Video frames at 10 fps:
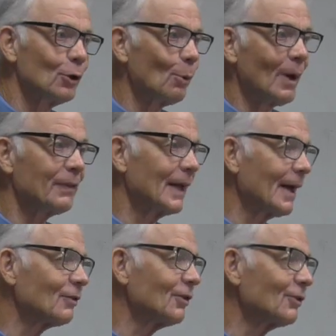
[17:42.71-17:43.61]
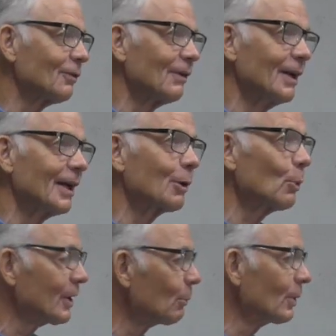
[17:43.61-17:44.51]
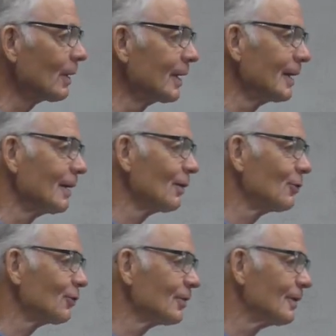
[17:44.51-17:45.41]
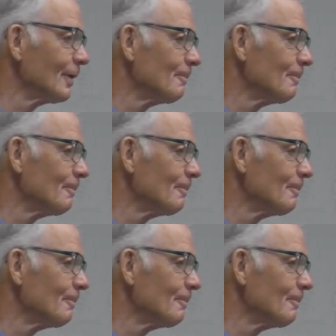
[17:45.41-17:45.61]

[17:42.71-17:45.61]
you know what the essence of iniquity really is?